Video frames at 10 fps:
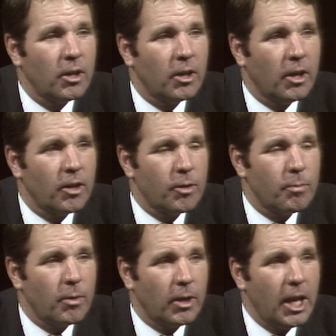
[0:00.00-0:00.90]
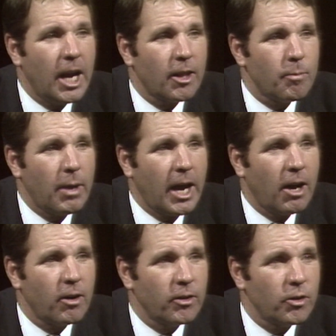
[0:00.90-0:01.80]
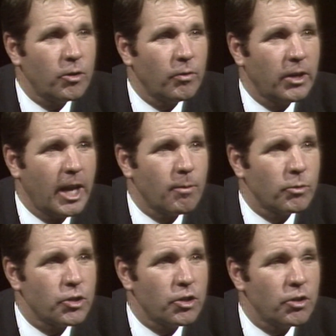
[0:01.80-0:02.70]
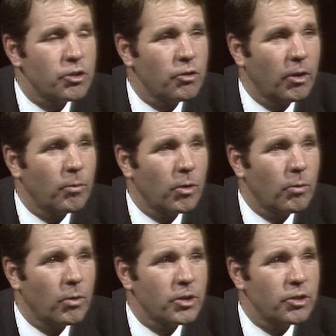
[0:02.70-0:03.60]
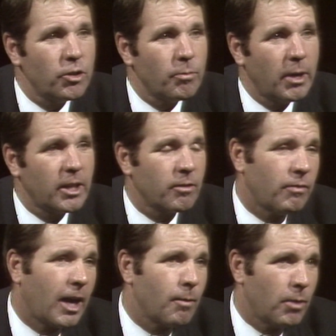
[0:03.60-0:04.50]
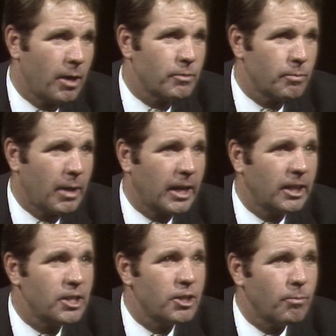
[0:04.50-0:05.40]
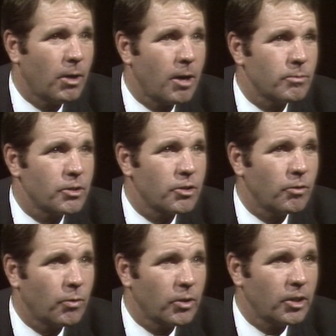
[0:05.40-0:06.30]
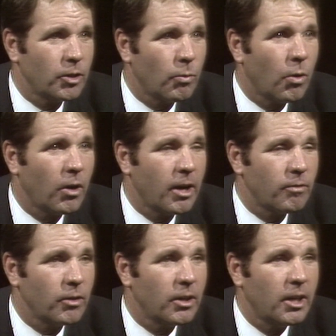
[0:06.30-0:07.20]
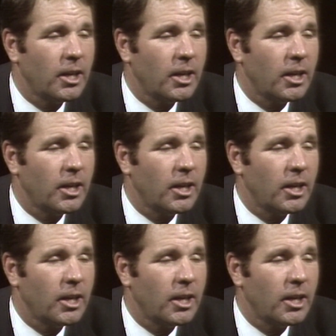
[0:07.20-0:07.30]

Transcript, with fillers: Uh, the, a lot of the power in the Hoover Dam was used during World War II to make the fire bombs and magnesium bombs and so forth in the war effort.